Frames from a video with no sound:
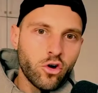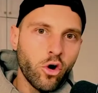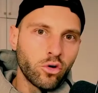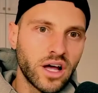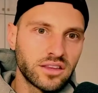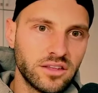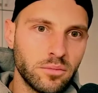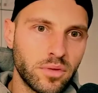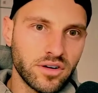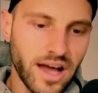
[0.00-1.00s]
Call that
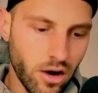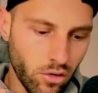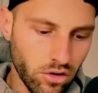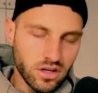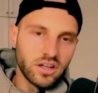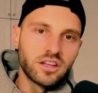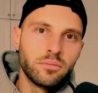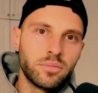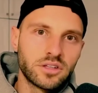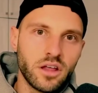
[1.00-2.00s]
number now, click the
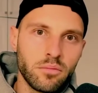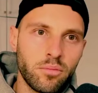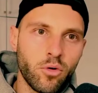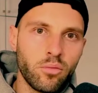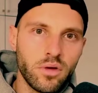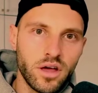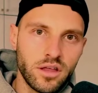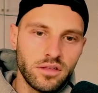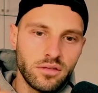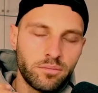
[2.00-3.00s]
button, boom,
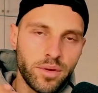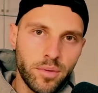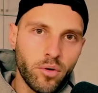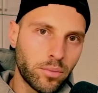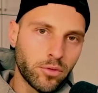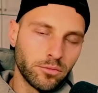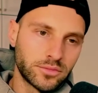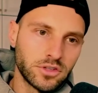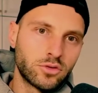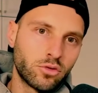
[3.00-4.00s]
and people are
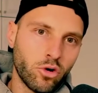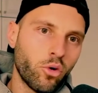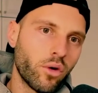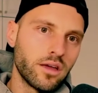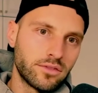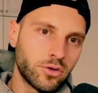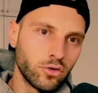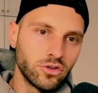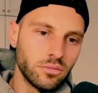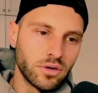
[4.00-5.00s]
prompted to call a
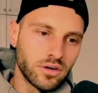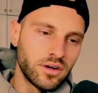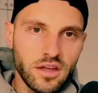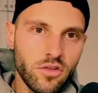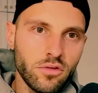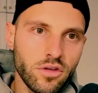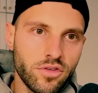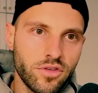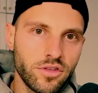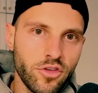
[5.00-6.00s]
phone number. And as you can
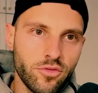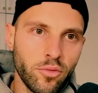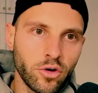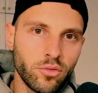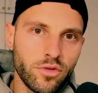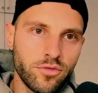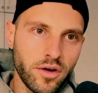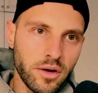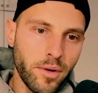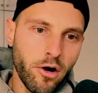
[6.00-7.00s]
see, this model is
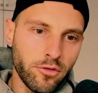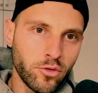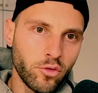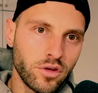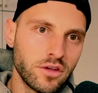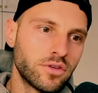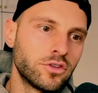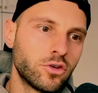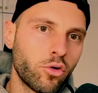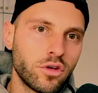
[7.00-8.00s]
very powerful,
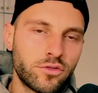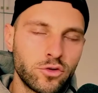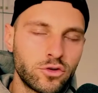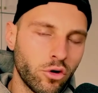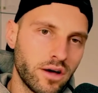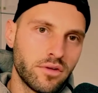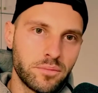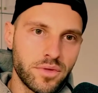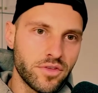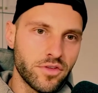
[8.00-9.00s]
even though if you don't have a
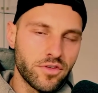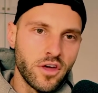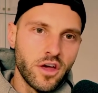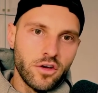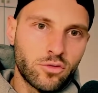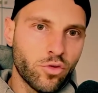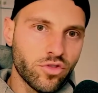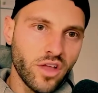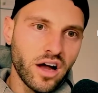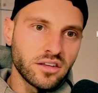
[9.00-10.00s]
business. To
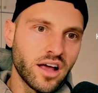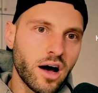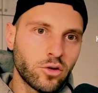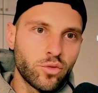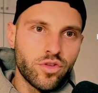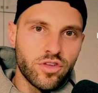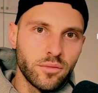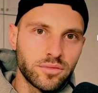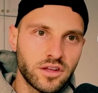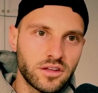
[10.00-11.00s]
start out with
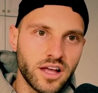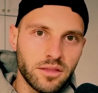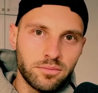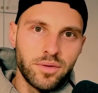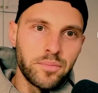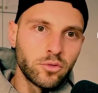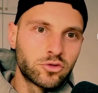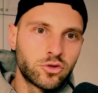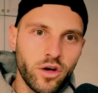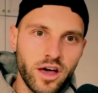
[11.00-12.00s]
something that people
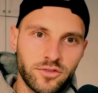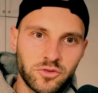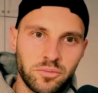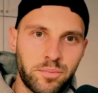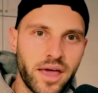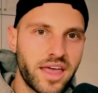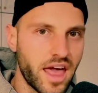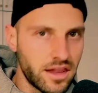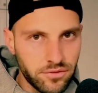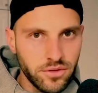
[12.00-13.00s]
don't have to pay
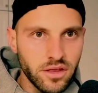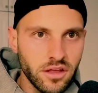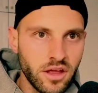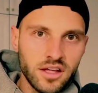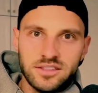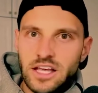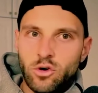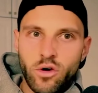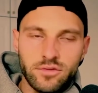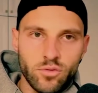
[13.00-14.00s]
anything, they
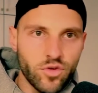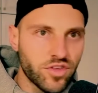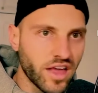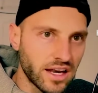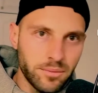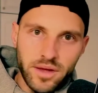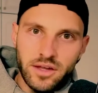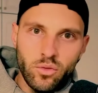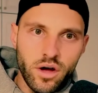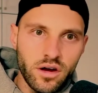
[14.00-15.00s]
don't have to sign up
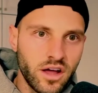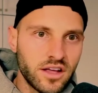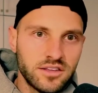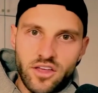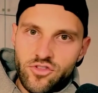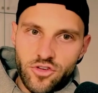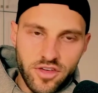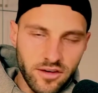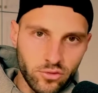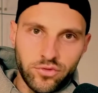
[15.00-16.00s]
anywhere, they just
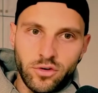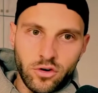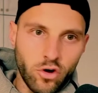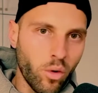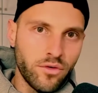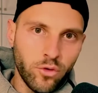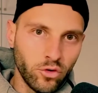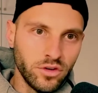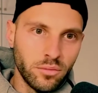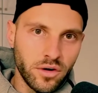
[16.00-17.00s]
have to call a
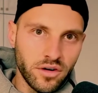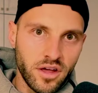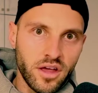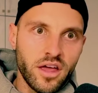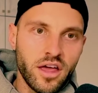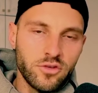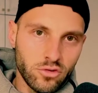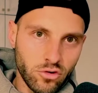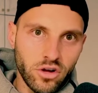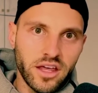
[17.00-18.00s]
phone number and
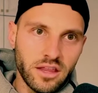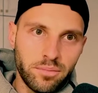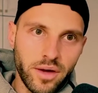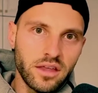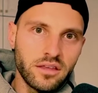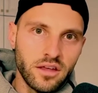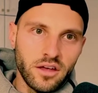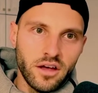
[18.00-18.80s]
you're gonna get paid.